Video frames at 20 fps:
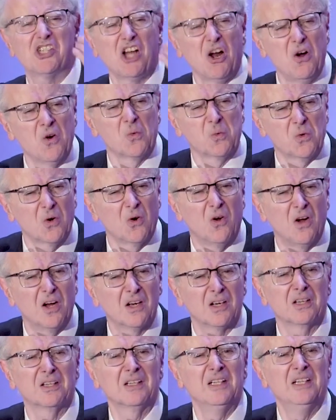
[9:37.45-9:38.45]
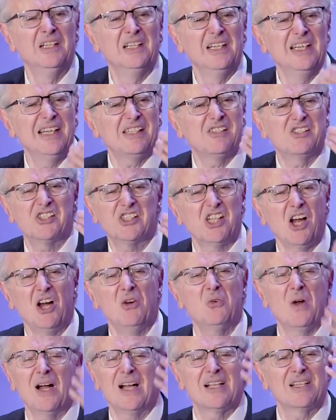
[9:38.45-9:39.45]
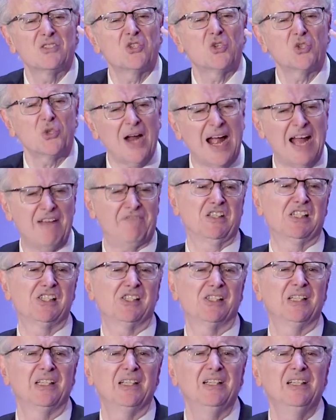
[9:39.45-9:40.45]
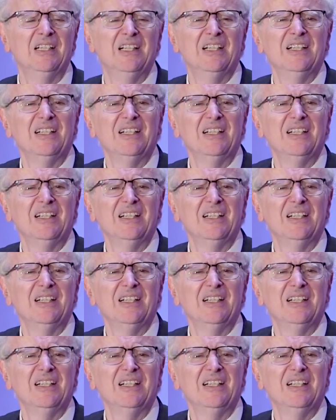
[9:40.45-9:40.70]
so wrong. It's so a travesty